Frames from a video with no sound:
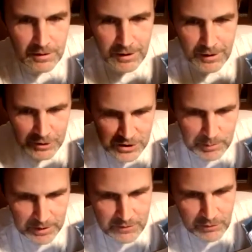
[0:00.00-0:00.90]
a ship
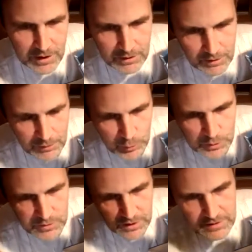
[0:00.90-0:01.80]
out of that, which
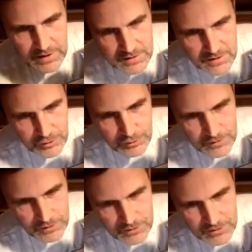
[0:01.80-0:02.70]
was identical to
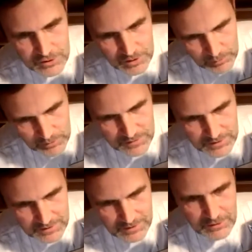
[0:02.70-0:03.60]
the ship that
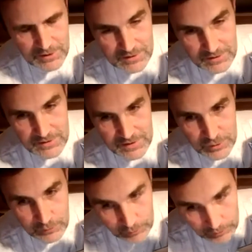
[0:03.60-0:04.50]
Theseus set
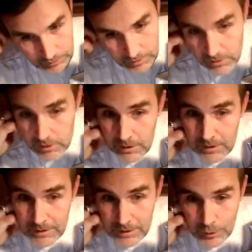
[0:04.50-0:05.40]
off on?
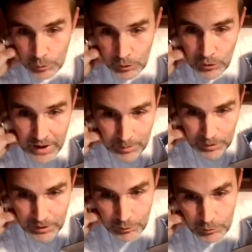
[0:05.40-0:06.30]
Would that be
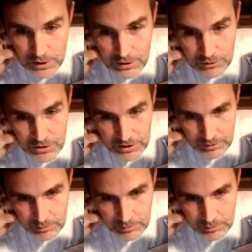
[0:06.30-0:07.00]
the original ship?